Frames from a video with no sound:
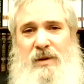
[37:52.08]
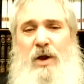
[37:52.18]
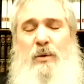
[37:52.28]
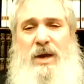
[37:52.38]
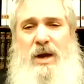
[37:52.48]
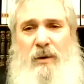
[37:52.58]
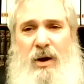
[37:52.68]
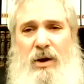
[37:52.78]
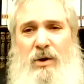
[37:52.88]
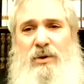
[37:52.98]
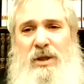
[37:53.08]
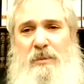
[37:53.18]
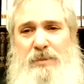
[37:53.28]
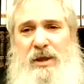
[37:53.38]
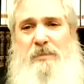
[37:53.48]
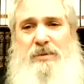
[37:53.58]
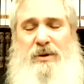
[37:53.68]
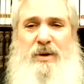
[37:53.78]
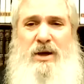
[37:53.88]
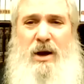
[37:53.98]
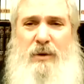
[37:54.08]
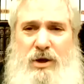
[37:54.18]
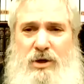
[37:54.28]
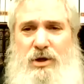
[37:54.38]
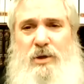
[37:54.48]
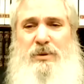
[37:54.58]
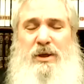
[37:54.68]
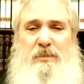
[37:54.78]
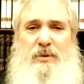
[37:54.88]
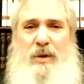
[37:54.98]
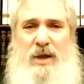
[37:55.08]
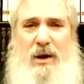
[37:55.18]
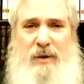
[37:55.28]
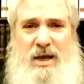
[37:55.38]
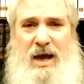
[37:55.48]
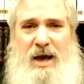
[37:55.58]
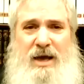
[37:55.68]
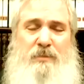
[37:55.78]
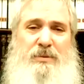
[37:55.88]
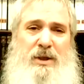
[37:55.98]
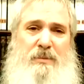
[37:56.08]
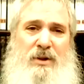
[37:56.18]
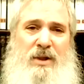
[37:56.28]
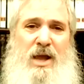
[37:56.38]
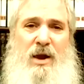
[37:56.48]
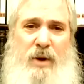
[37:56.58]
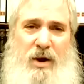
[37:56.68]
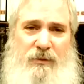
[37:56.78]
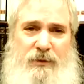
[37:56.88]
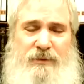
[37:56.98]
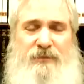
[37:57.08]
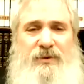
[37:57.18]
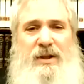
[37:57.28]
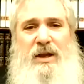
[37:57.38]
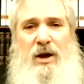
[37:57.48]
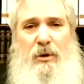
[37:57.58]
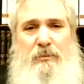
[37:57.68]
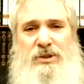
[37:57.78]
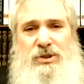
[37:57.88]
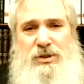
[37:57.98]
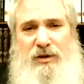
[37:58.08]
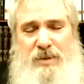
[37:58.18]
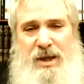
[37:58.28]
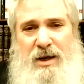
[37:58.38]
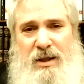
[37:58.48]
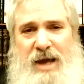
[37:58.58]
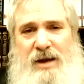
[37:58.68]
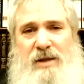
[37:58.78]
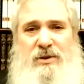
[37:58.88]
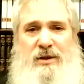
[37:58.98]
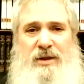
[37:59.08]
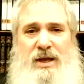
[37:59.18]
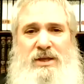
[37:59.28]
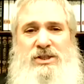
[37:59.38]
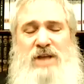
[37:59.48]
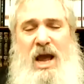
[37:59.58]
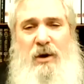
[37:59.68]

We are a holy people. We are a good people. We are a kind people. We are fulfilling our mission of being a light unto the nations.